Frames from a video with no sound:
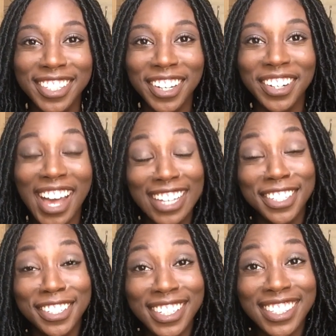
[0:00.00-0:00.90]
So
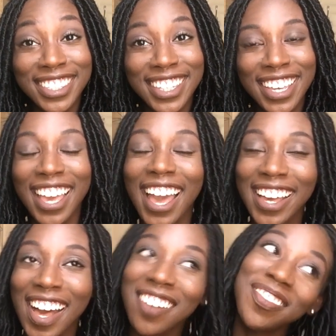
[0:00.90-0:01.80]
as you can see, I
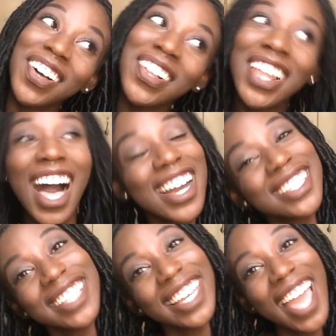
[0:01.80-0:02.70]
got faux
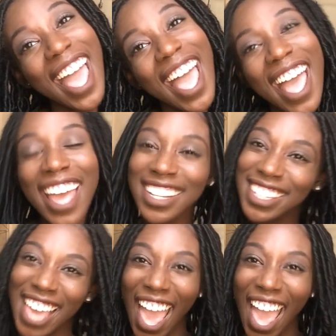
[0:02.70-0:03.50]
locks again.